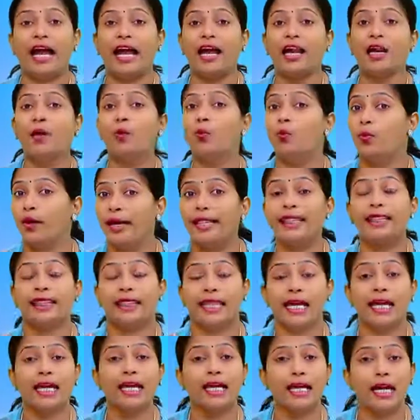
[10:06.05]
And when
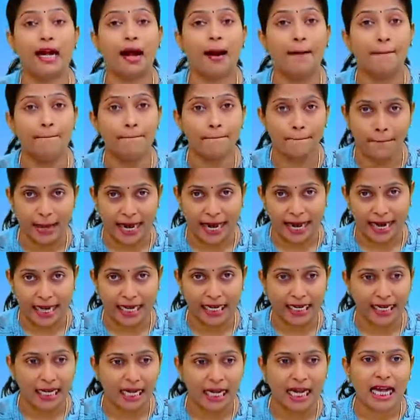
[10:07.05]
they come
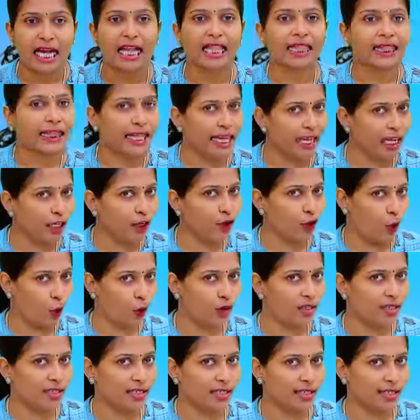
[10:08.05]
back, they
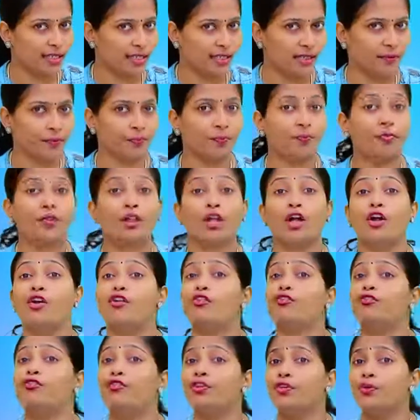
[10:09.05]
noticed
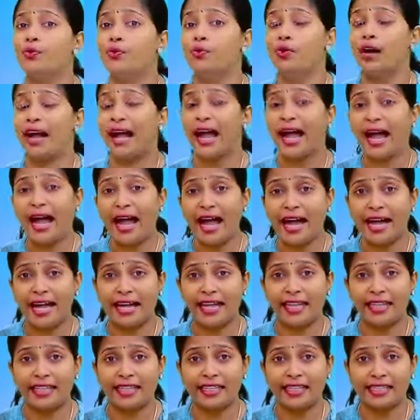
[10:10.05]
few
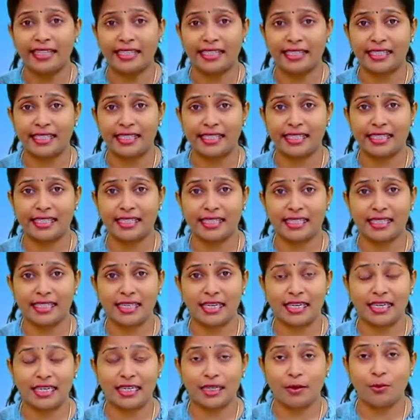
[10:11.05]
ants
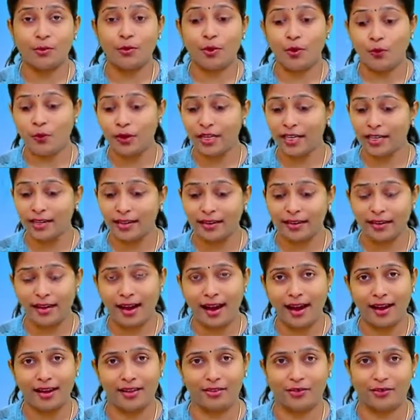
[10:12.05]
moving
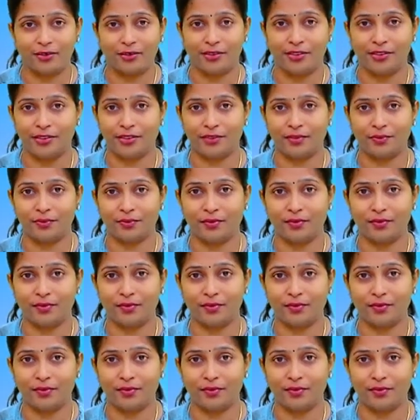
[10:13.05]
around.